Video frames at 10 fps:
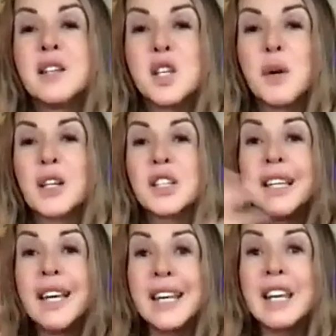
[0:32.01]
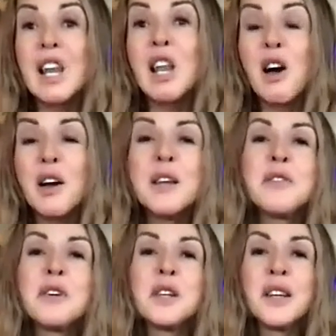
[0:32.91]
to actually
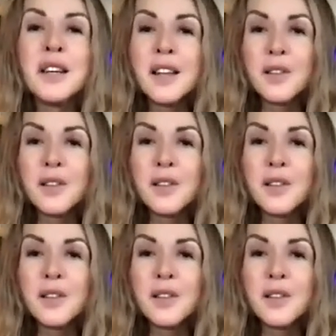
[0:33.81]
enliven